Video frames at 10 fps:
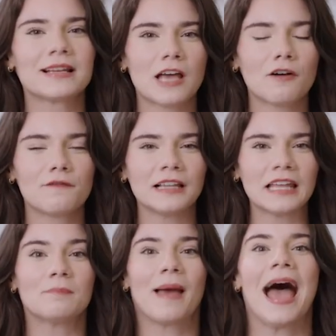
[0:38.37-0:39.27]
myself
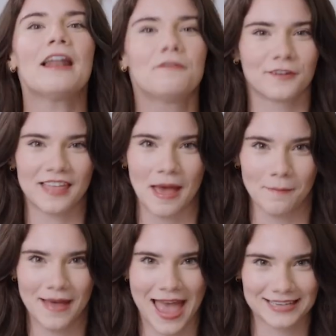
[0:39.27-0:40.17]
feeling bad for
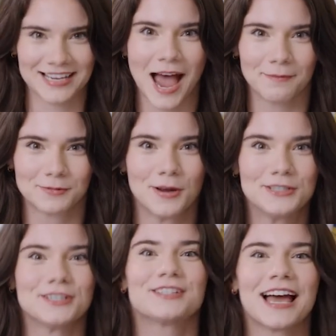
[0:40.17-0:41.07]
them at times,
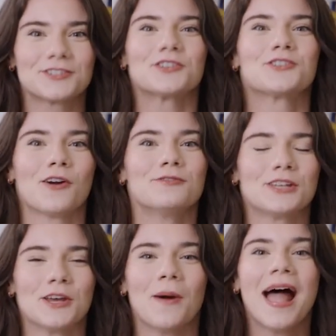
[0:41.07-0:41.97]
that just shows
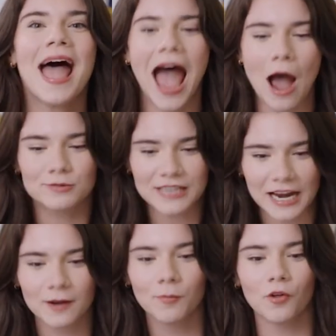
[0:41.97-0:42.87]
you how
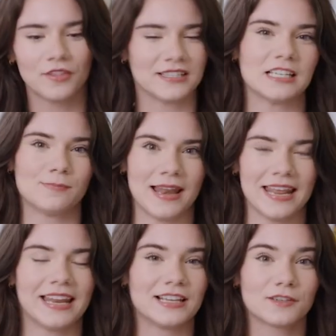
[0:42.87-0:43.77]
terrible this has been.
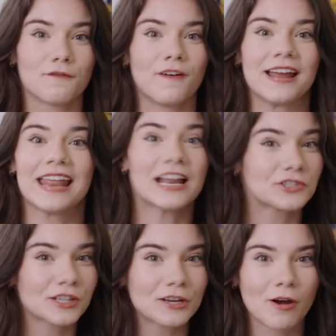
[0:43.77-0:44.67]
It is
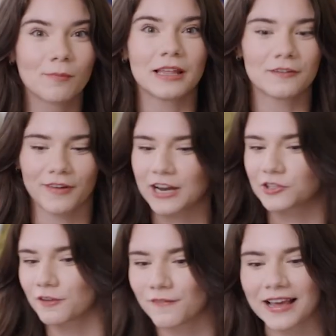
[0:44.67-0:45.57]
financially crumbling,
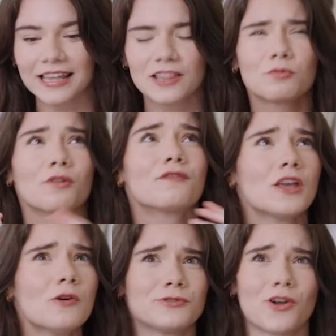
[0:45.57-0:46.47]
financially failing. The
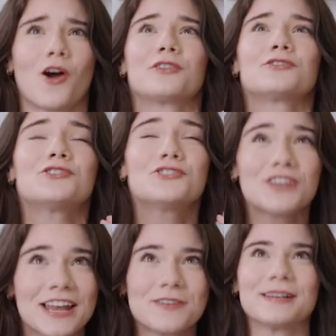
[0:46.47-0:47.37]
reviews are
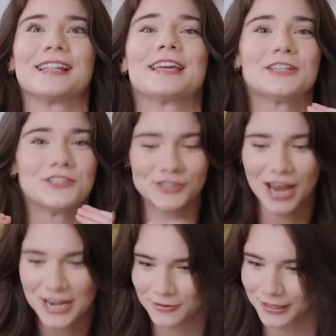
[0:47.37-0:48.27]

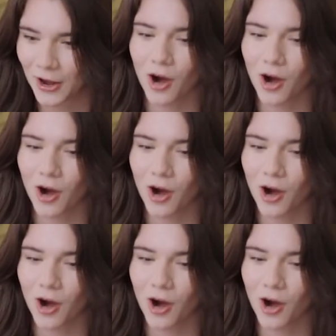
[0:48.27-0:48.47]
genuinely